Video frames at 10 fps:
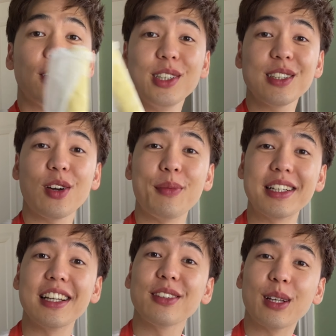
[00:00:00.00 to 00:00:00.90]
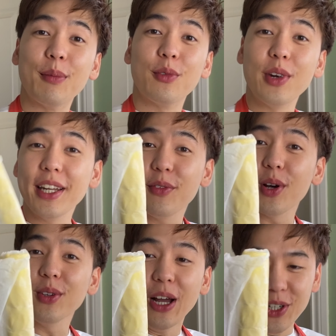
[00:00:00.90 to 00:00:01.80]
I just got myself some ready
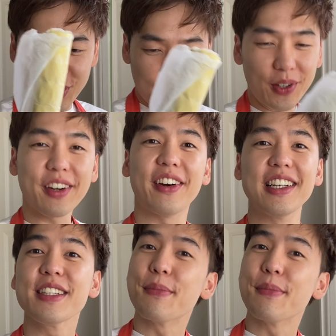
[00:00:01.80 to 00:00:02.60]
roll short crust